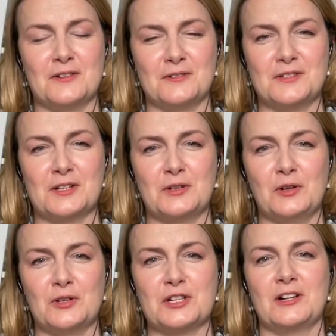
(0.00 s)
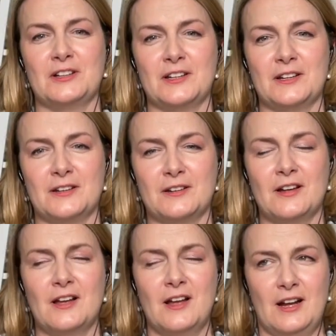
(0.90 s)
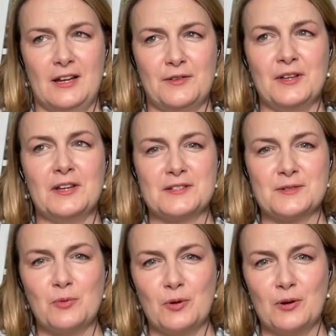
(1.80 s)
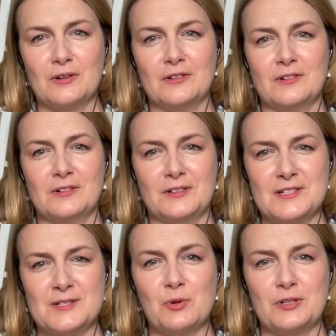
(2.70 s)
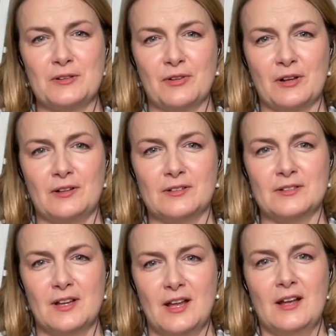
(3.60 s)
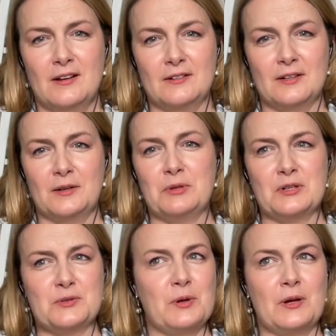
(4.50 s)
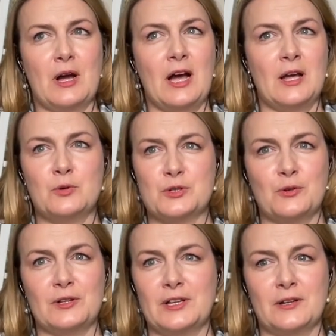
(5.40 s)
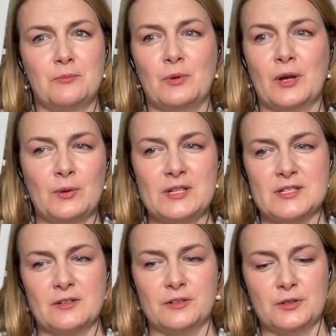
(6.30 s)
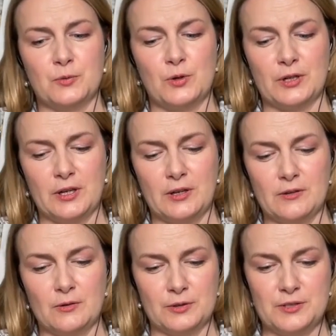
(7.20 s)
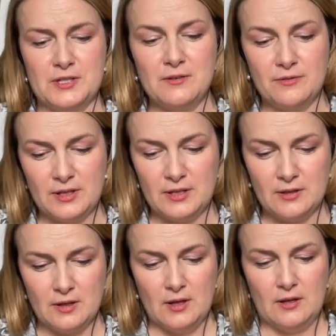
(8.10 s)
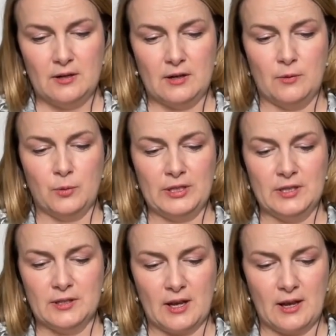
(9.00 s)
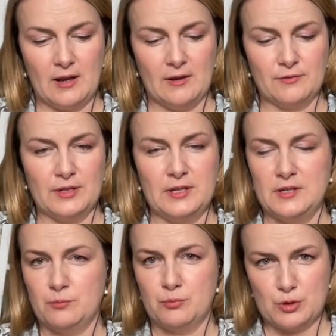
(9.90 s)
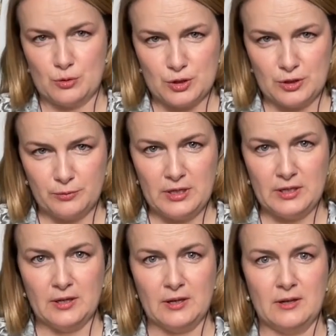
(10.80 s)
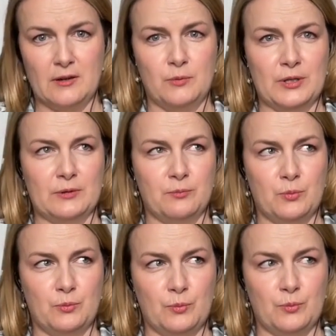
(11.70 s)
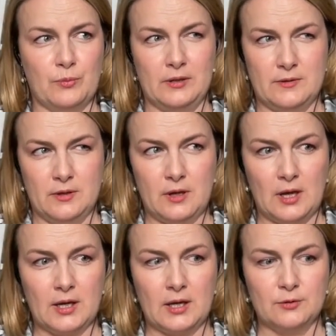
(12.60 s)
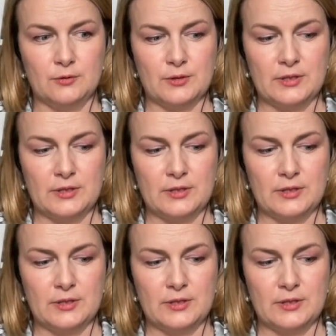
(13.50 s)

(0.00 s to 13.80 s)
technologically, I think it's more difficult, because I was only like when I started working on TV, we didn't have any social media. I think I had already